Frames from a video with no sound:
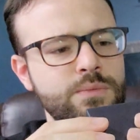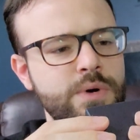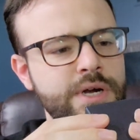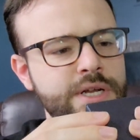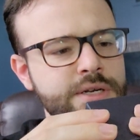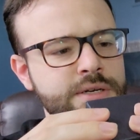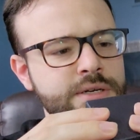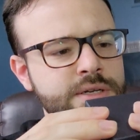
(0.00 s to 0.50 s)

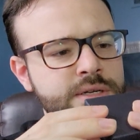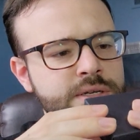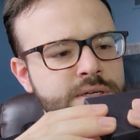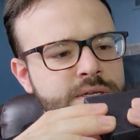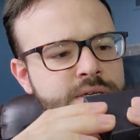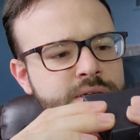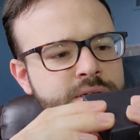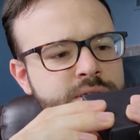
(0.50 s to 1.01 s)
what?
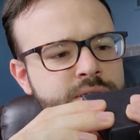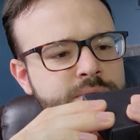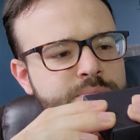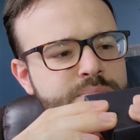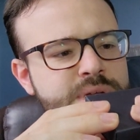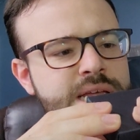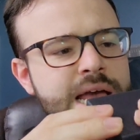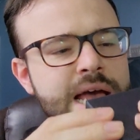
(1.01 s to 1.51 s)

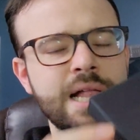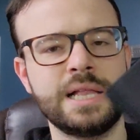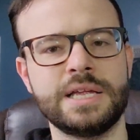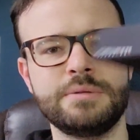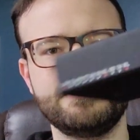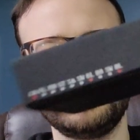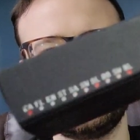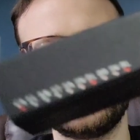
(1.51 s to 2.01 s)
BL
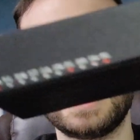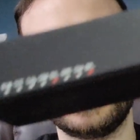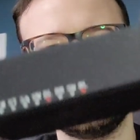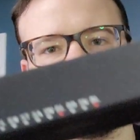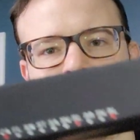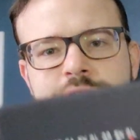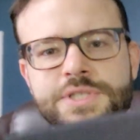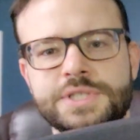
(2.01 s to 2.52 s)
and
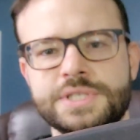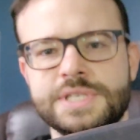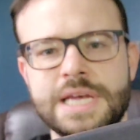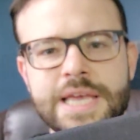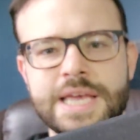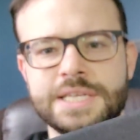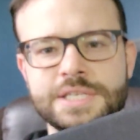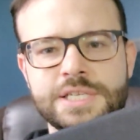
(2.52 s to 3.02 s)
BL, which is,
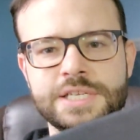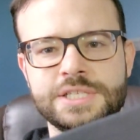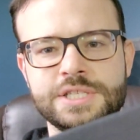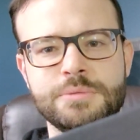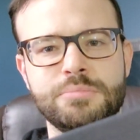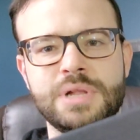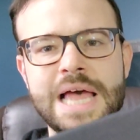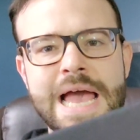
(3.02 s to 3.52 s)
I guess it's
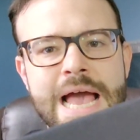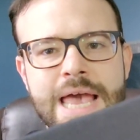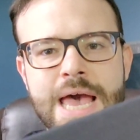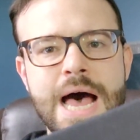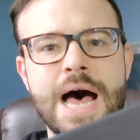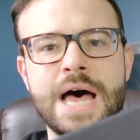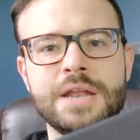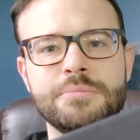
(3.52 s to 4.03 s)
the black
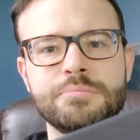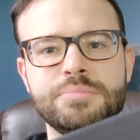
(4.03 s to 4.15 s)
on